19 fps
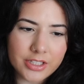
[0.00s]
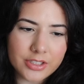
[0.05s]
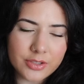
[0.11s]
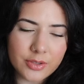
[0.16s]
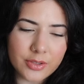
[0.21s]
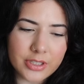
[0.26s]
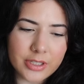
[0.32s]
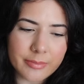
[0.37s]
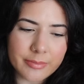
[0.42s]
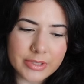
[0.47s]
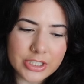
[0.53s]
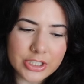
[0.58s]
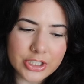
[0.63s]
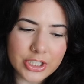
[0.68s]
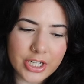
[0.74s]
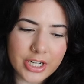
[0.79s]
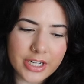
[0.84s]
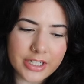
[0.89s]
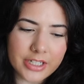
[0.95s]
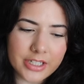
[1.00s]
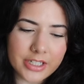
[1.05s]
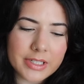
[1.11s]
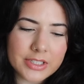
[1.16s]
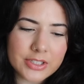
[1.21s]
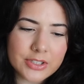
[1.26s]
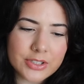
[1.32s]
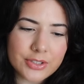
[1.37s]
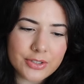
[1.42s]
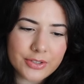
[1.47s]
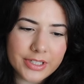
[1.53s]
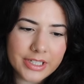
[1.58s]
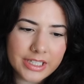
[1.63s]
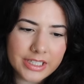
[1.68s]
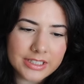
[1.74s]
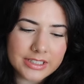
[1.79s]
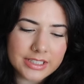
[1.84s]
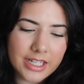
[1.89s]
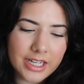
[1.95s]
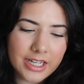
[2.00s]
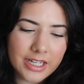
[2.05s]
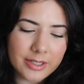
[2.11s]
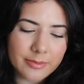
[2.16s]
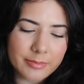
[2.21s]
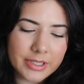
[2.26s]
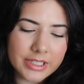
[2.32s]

So let me check my screen time